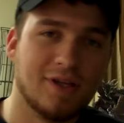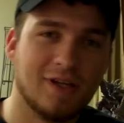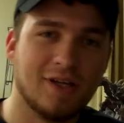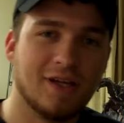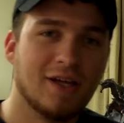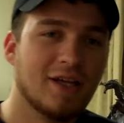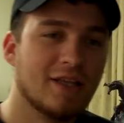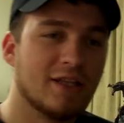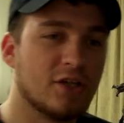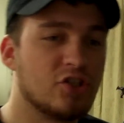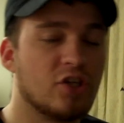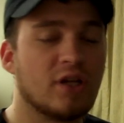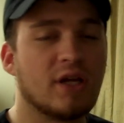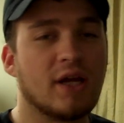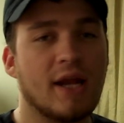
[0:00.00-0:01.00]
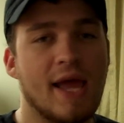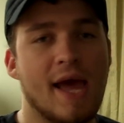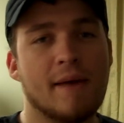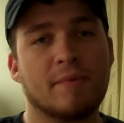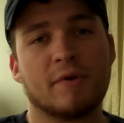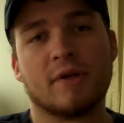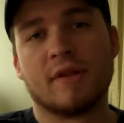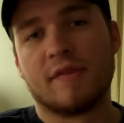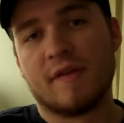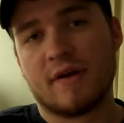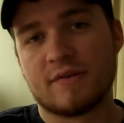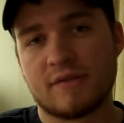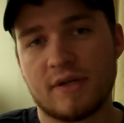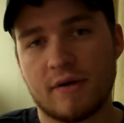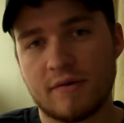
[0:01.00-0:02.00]
That shit ain't gonna happen in a
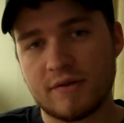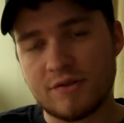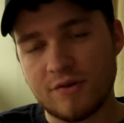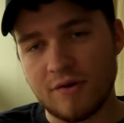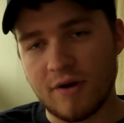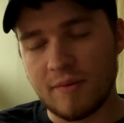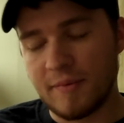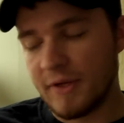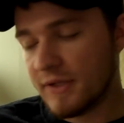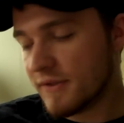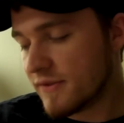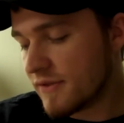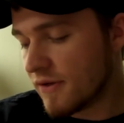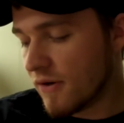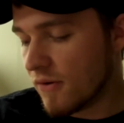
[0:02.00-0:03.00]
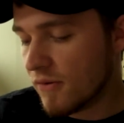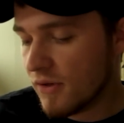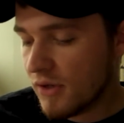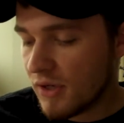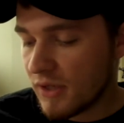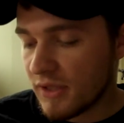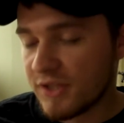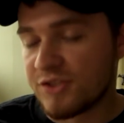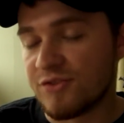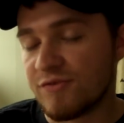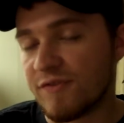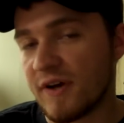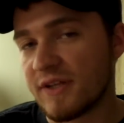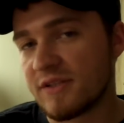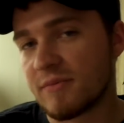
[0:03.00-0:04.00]
thousand hours. You know what I mean? So unless you
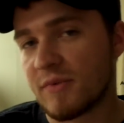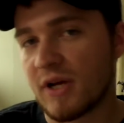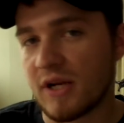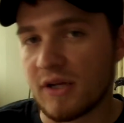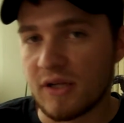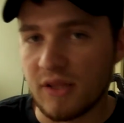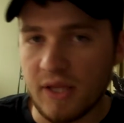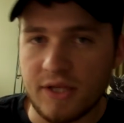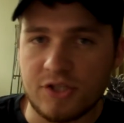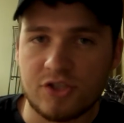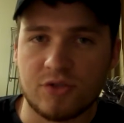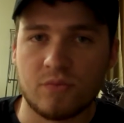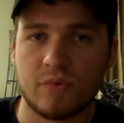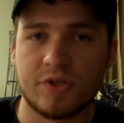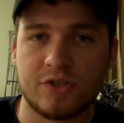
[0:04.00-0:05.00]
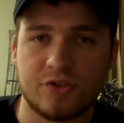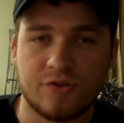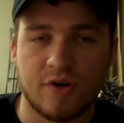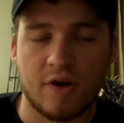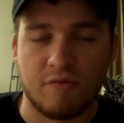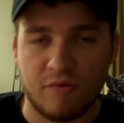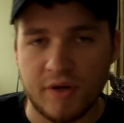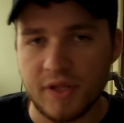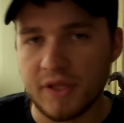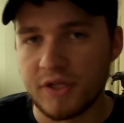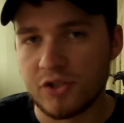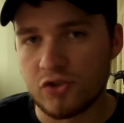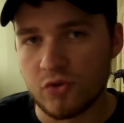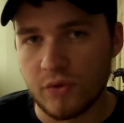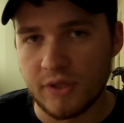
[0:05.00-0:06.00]
find some kind of glitch in which you're not really
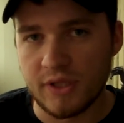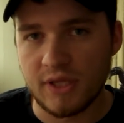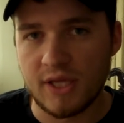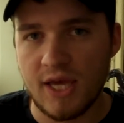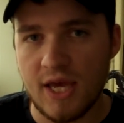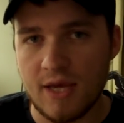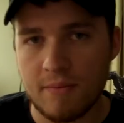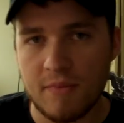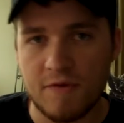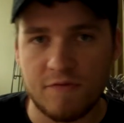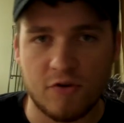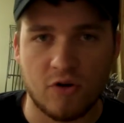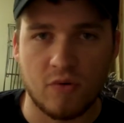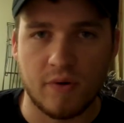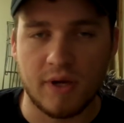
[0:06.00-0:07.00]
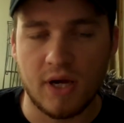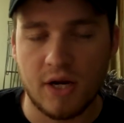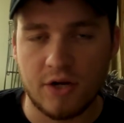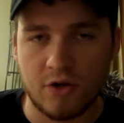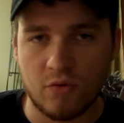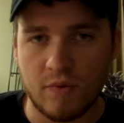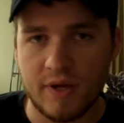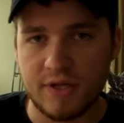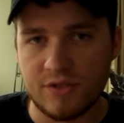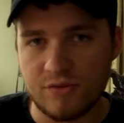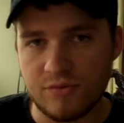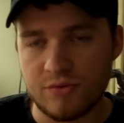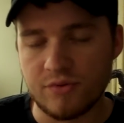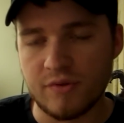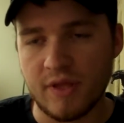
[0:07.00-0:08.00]
enjoying the game, if you're going out of your way
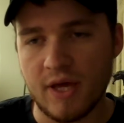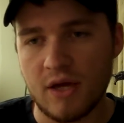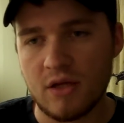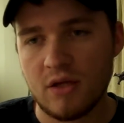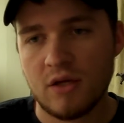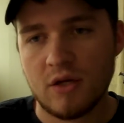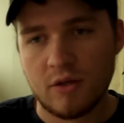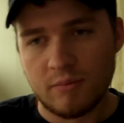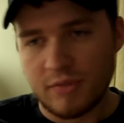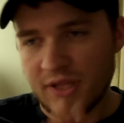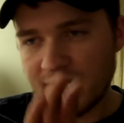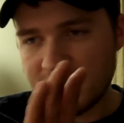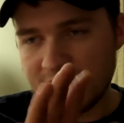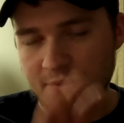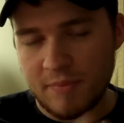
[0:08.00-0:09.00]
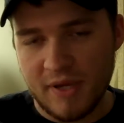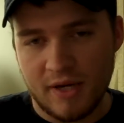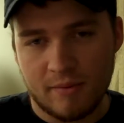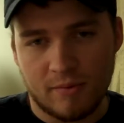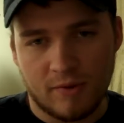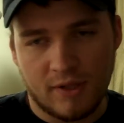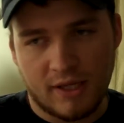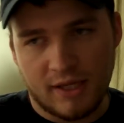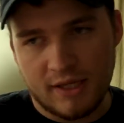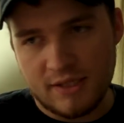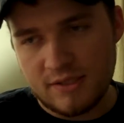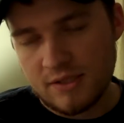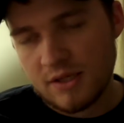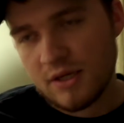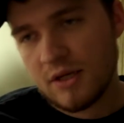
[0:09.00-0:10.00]
to do that, but that's debatable, I
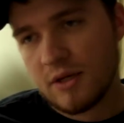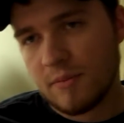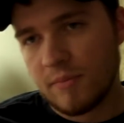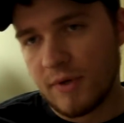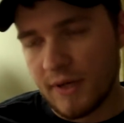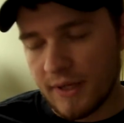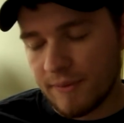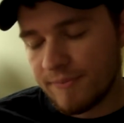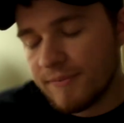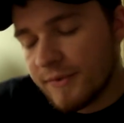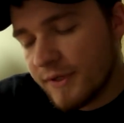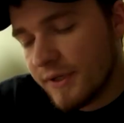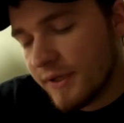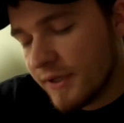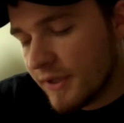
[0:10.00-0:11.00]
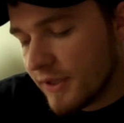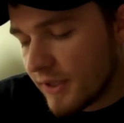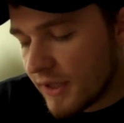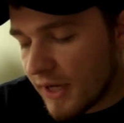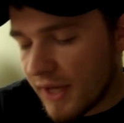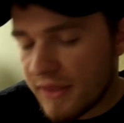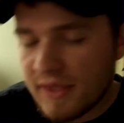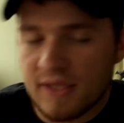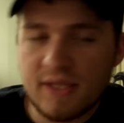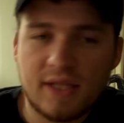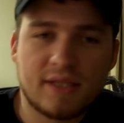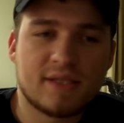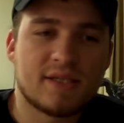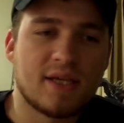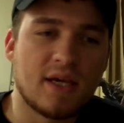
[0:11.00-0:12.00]
guess. But I think
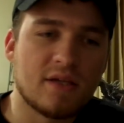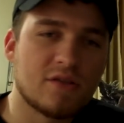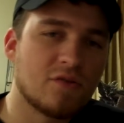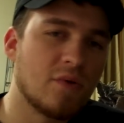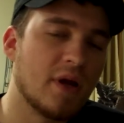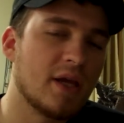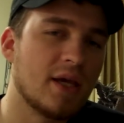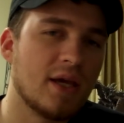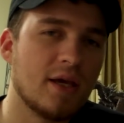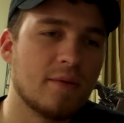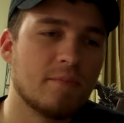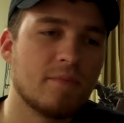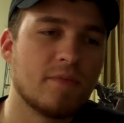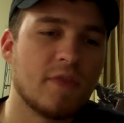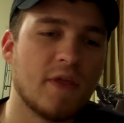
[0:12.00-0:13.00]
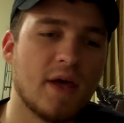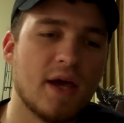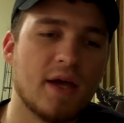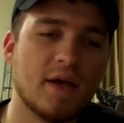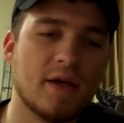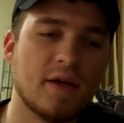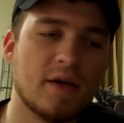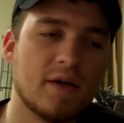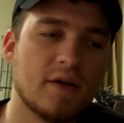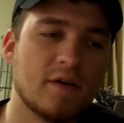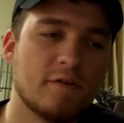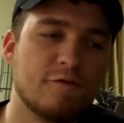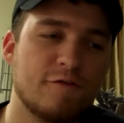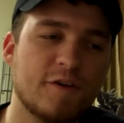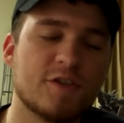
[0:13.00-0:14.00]
that Disgaea is a great game that
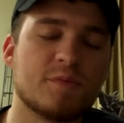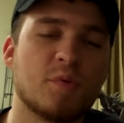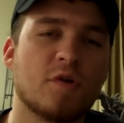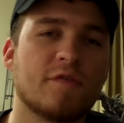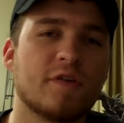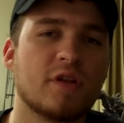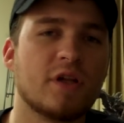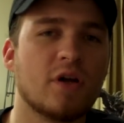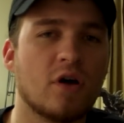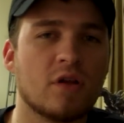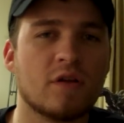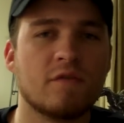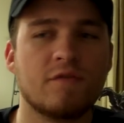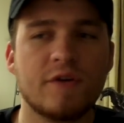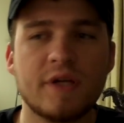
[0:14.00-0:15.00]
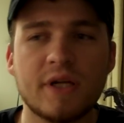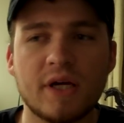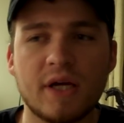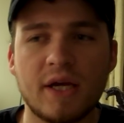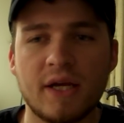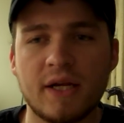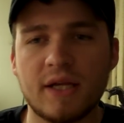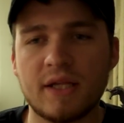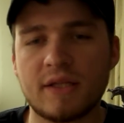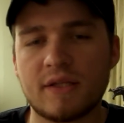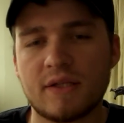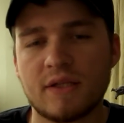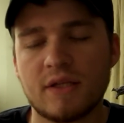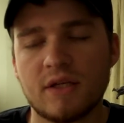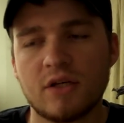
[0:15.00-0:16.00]
fits perfectly on the Vita, and
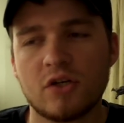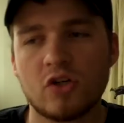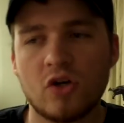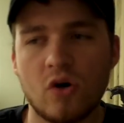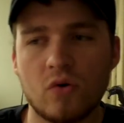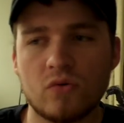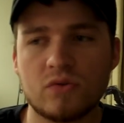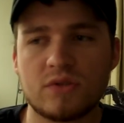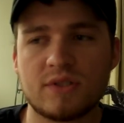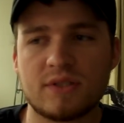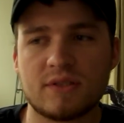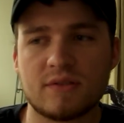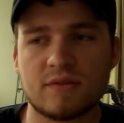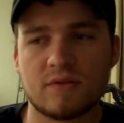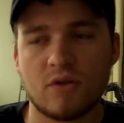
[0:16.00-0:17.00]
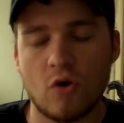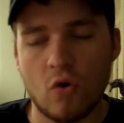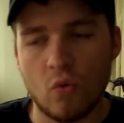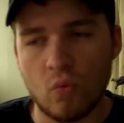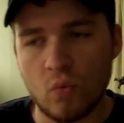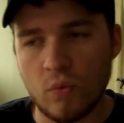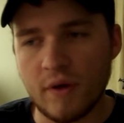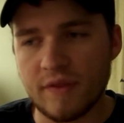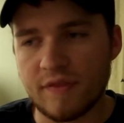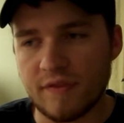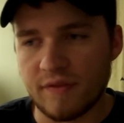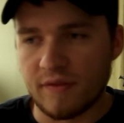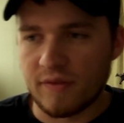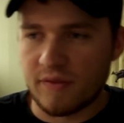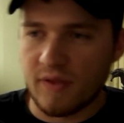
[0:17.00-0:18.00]
it goes
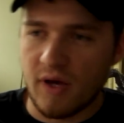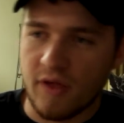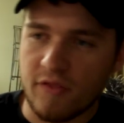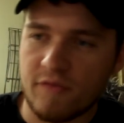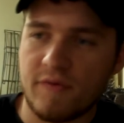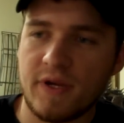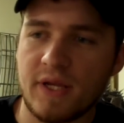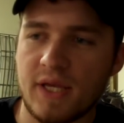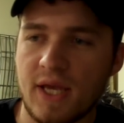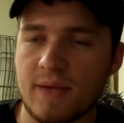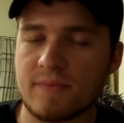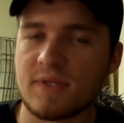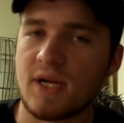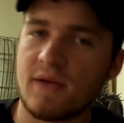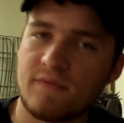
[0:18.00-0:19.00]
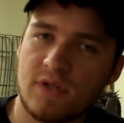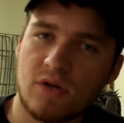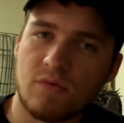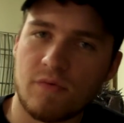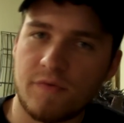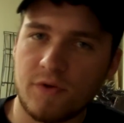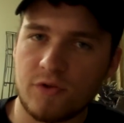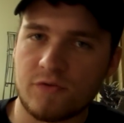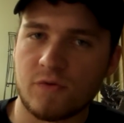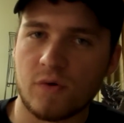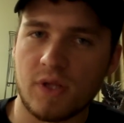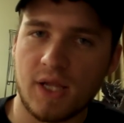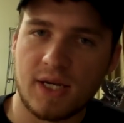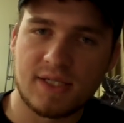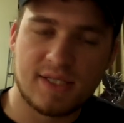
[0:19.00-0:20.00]
with the other Vita games that I've done reviews
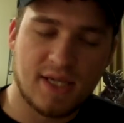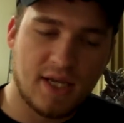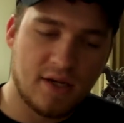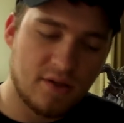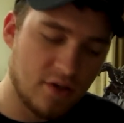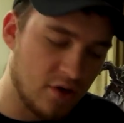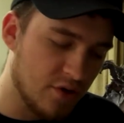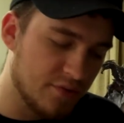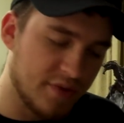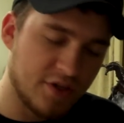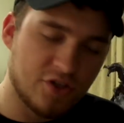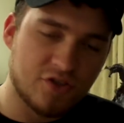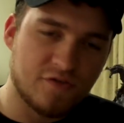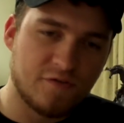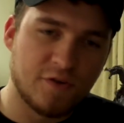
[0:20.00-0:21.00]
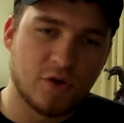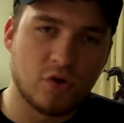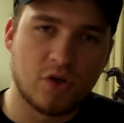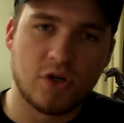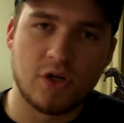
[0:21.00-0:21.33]
for that I said, you know, they just feel